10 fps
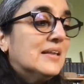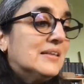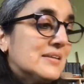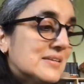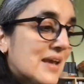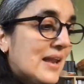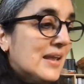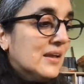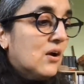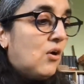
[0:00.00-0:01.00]
the
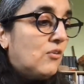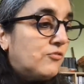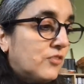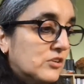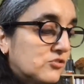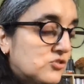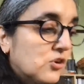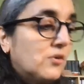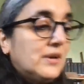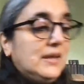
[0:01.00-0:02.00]
telling of a
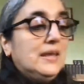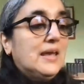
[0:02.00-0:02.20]
story